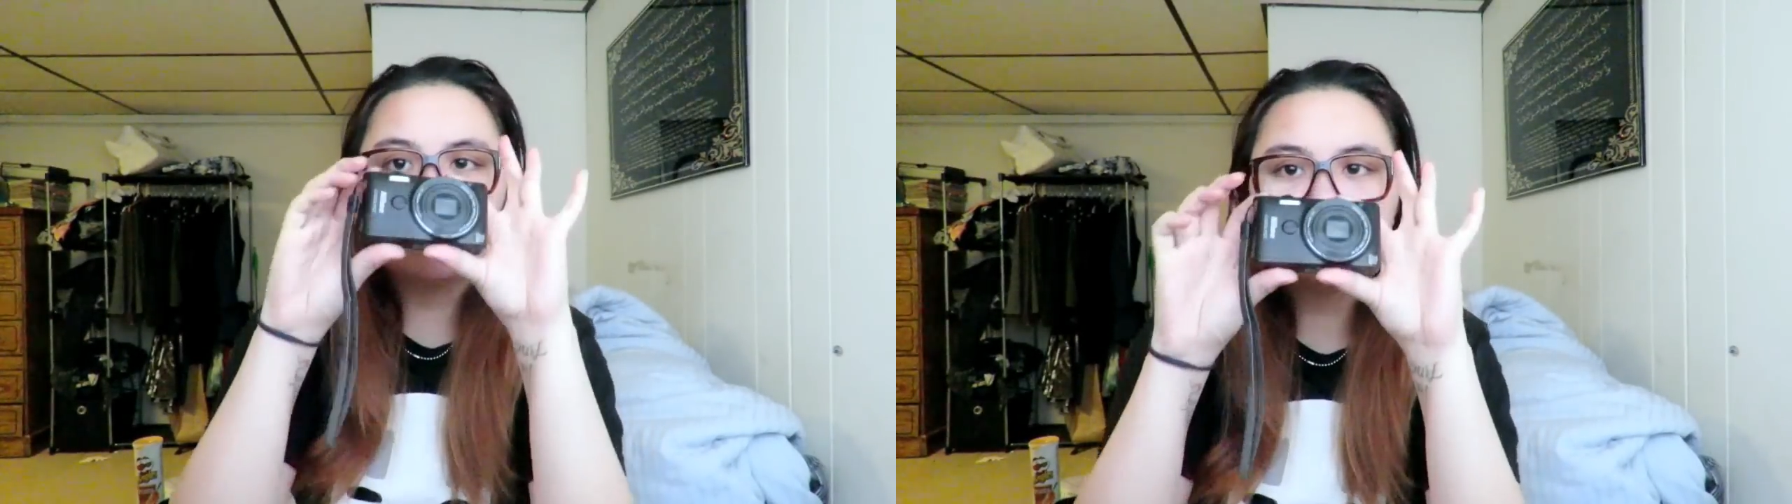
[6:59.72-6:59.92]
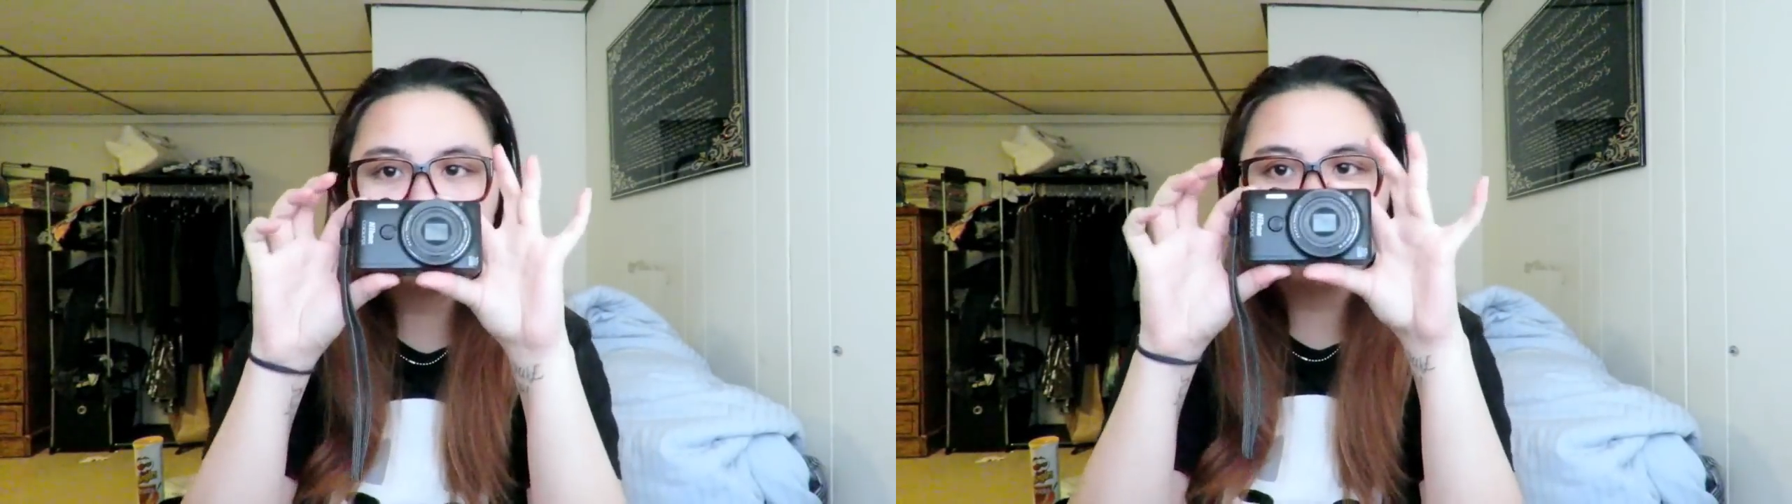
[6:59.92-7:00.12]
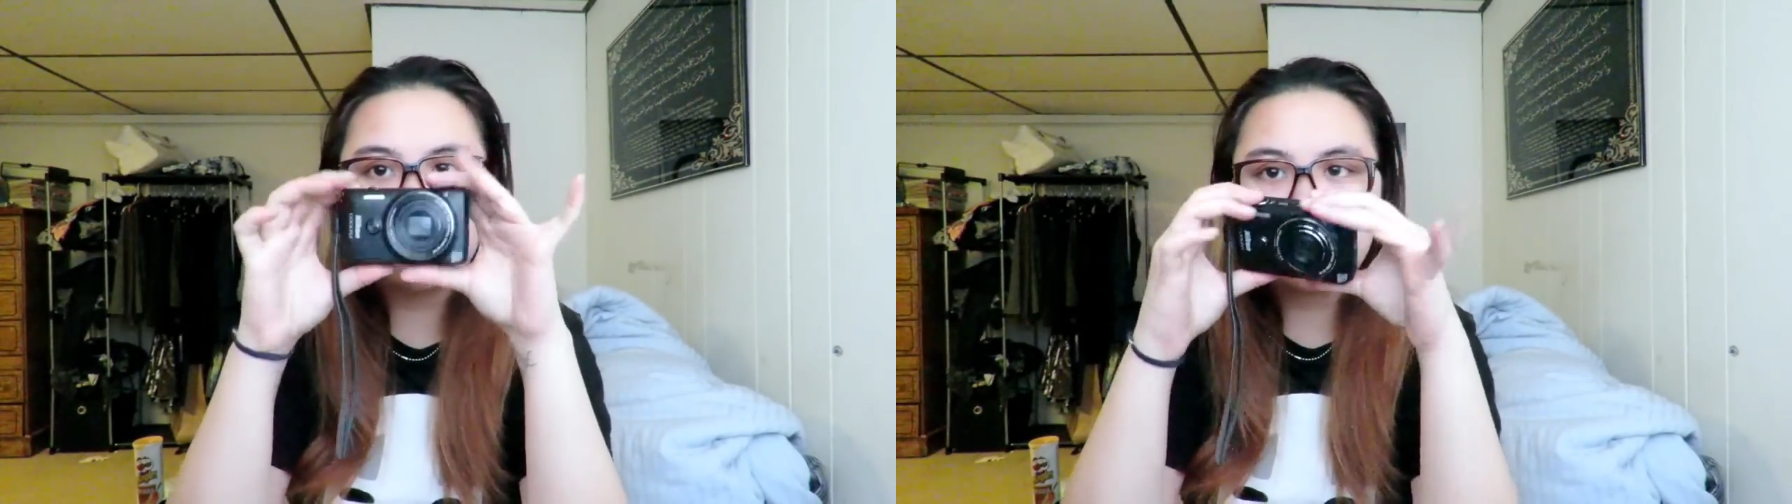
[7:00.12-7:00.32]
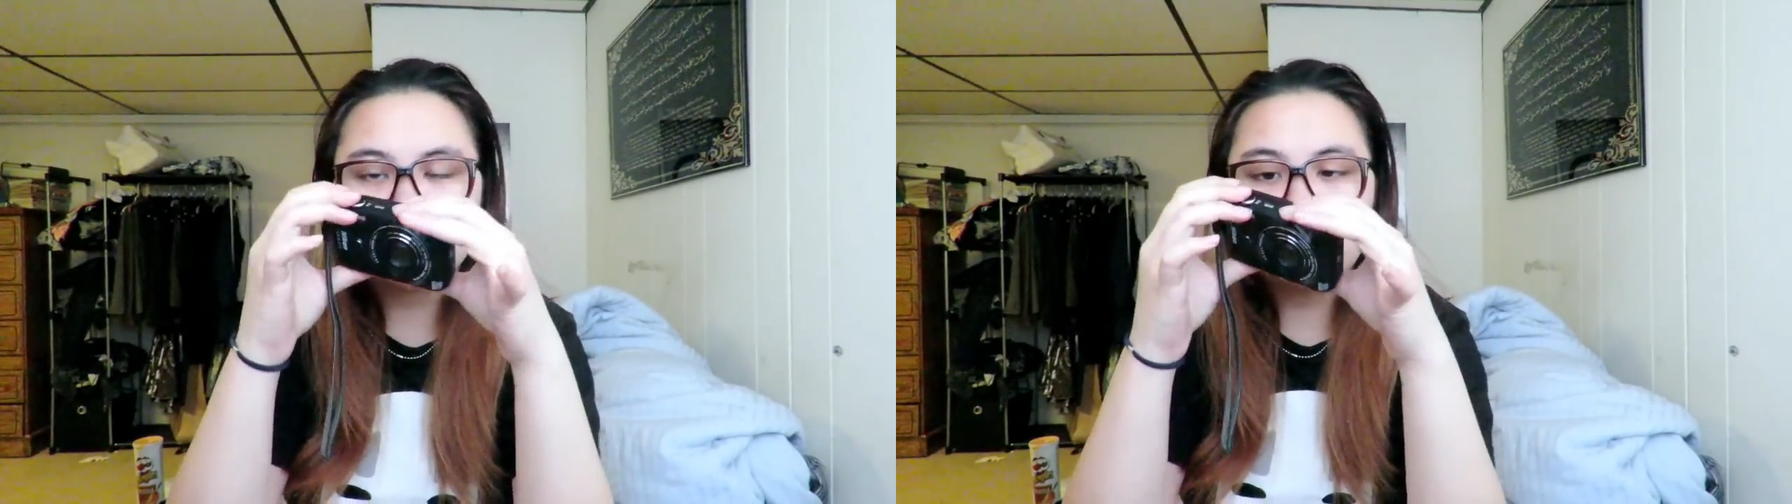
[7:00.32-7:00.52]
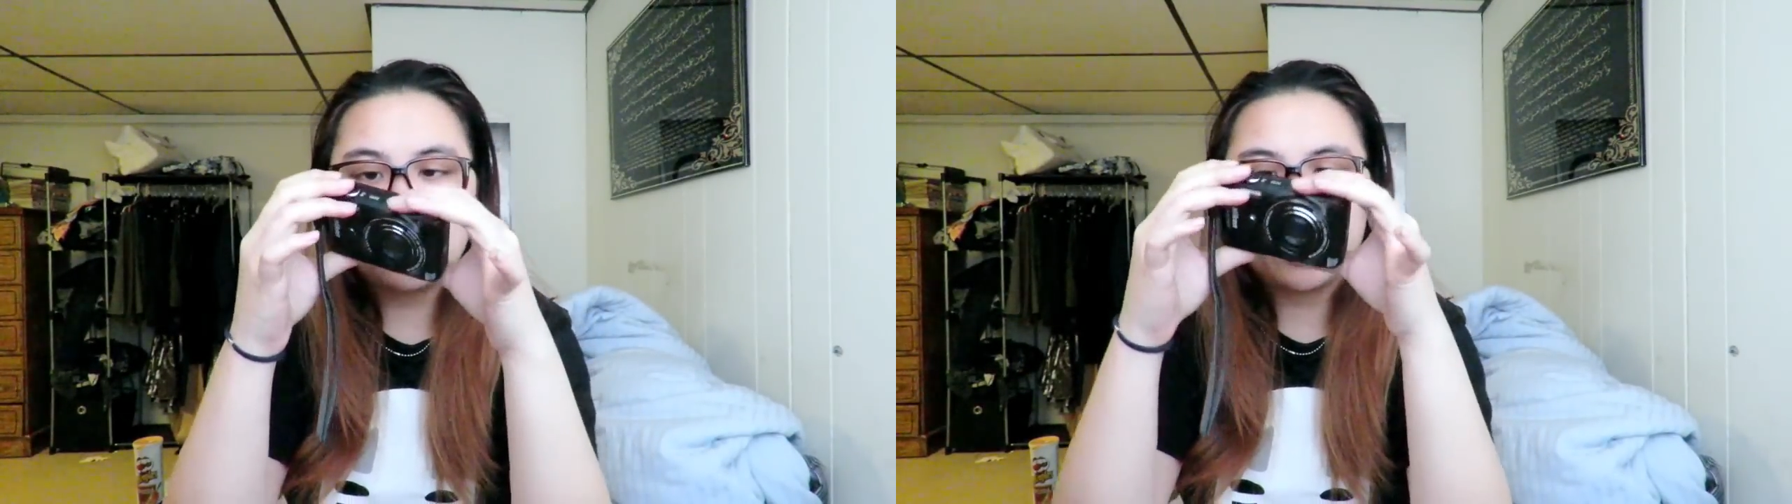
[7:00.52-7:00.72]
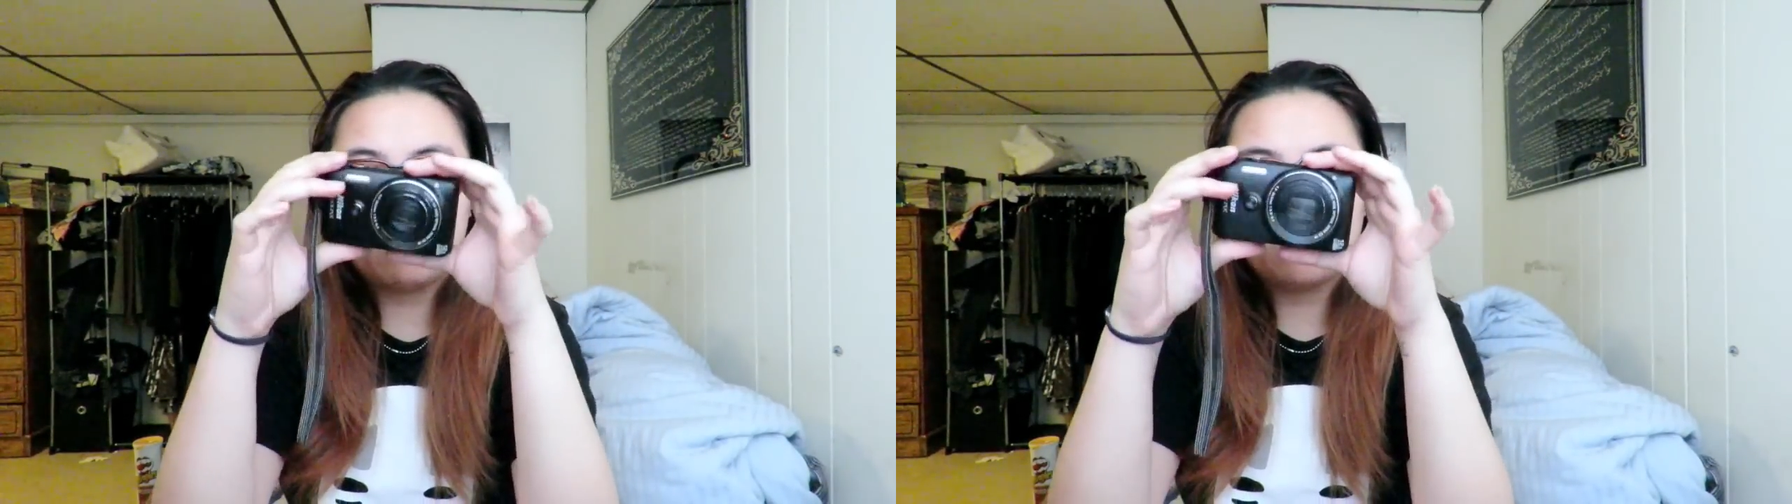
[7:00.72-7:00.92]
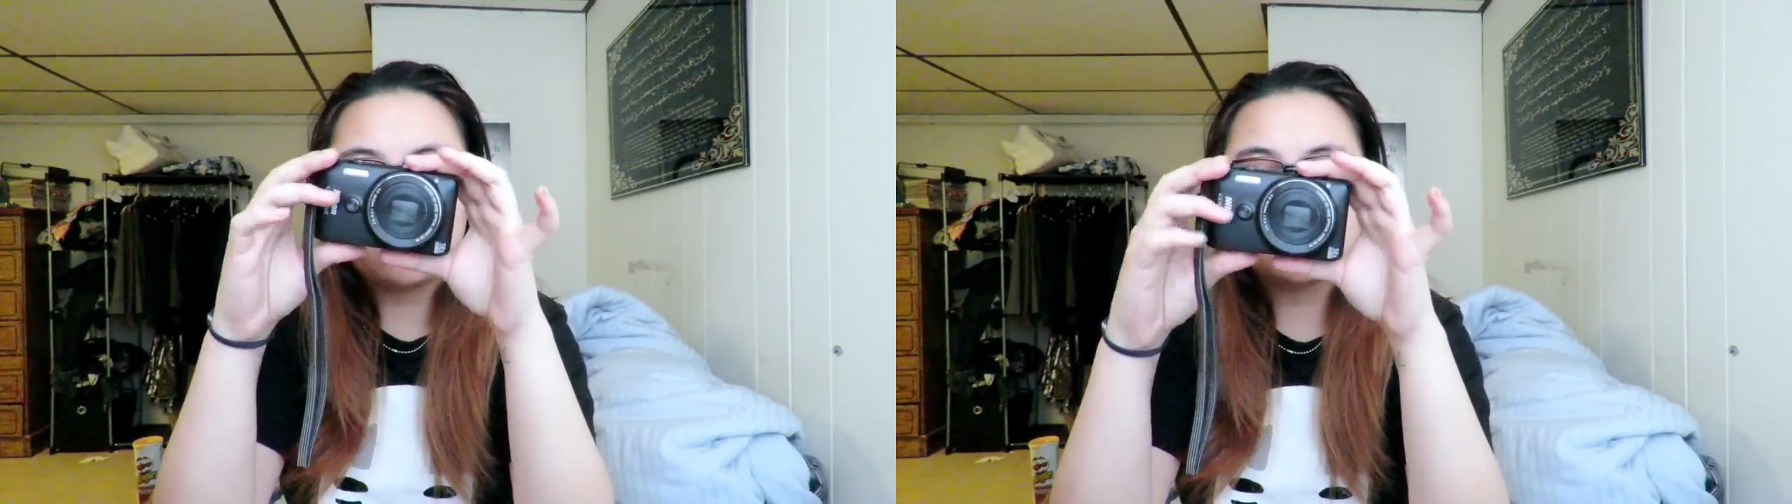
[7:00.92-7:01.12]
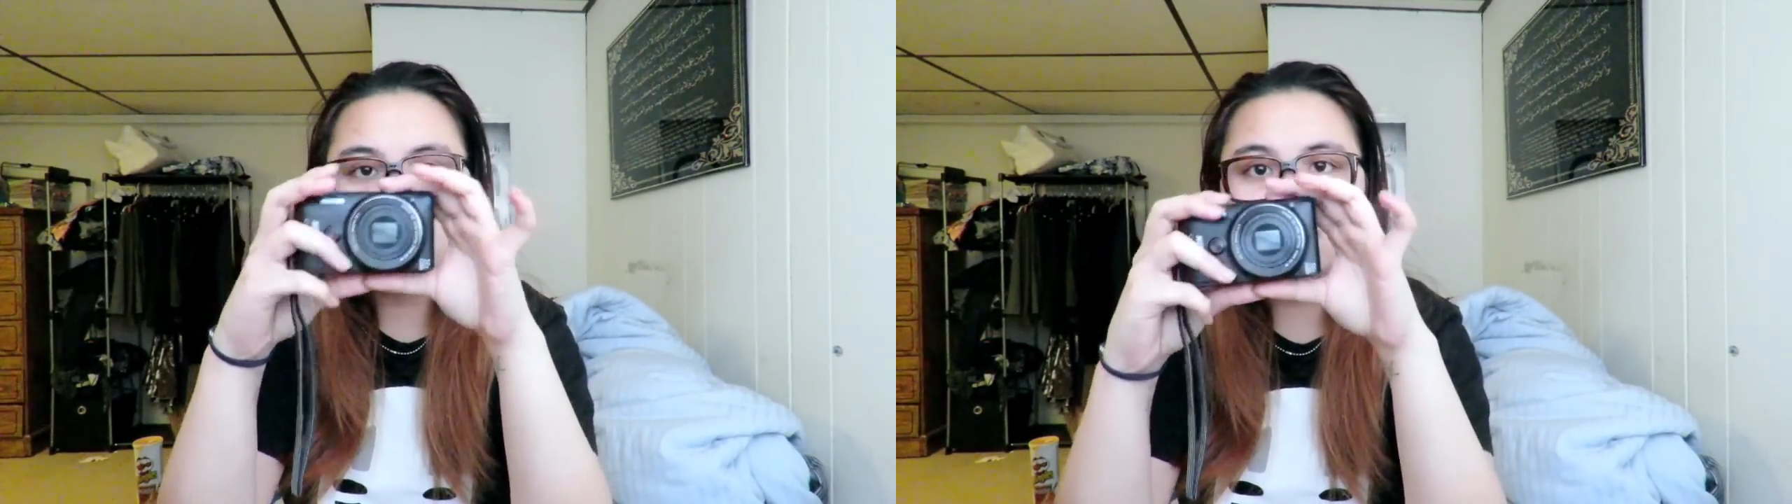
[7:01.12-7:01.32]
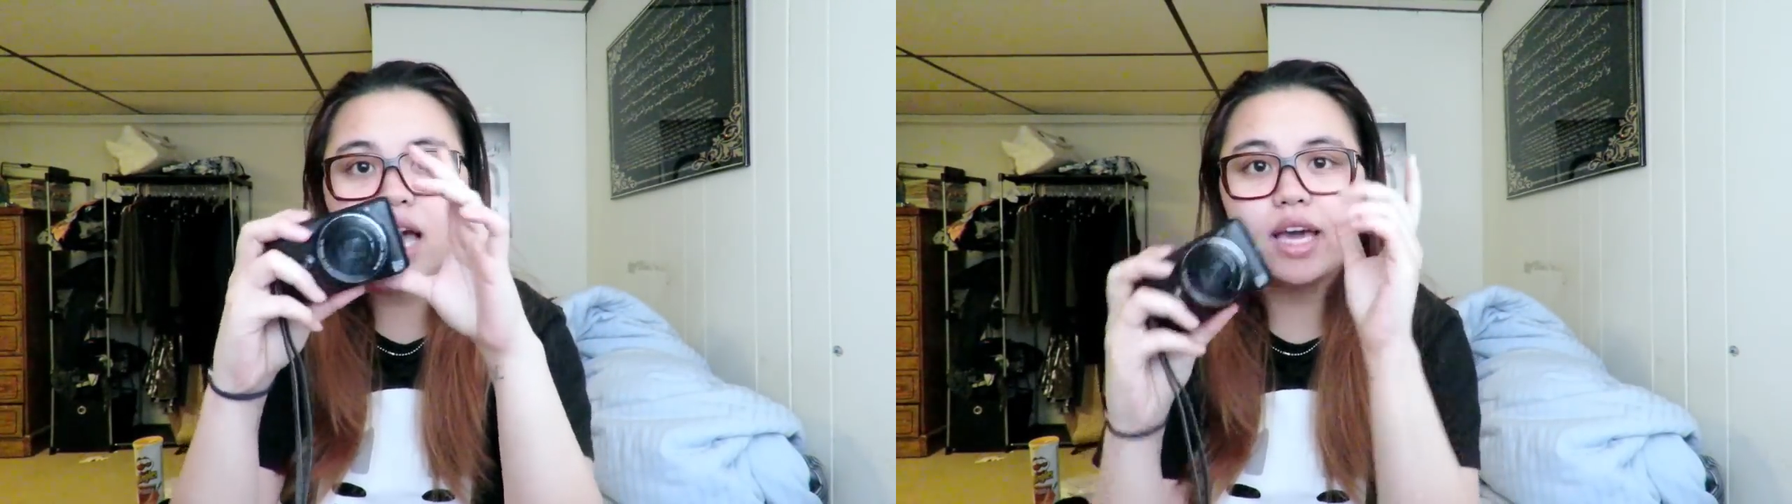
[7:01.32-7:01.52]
some like a small camera like this.